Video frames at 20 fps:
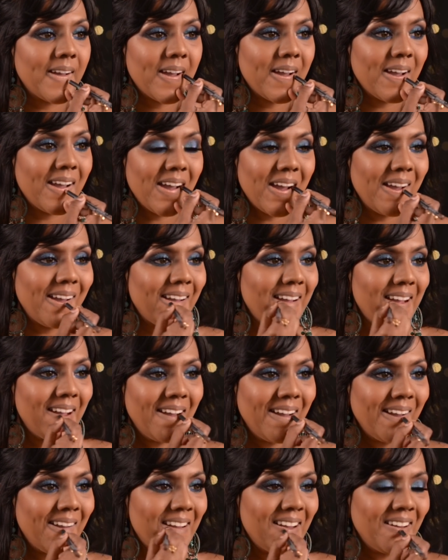so I'm going
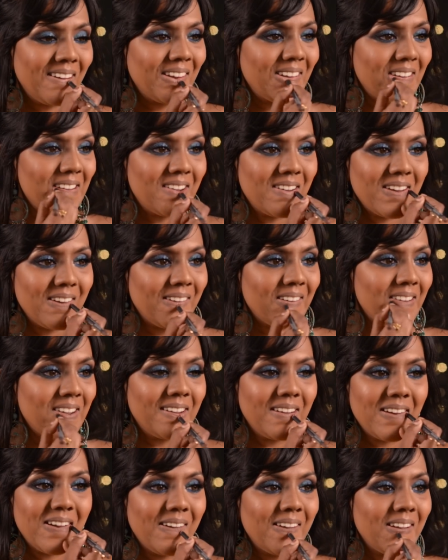ahead and doing that with
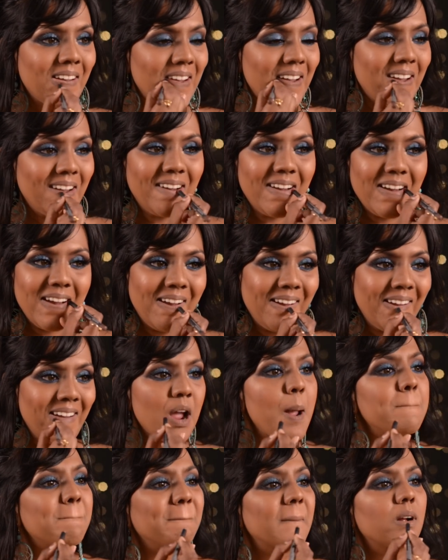this light
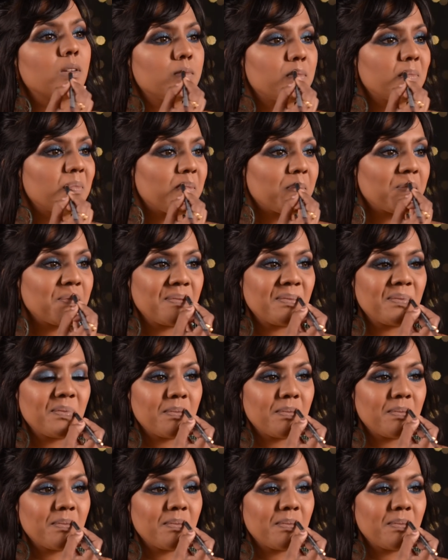ashy brown shade.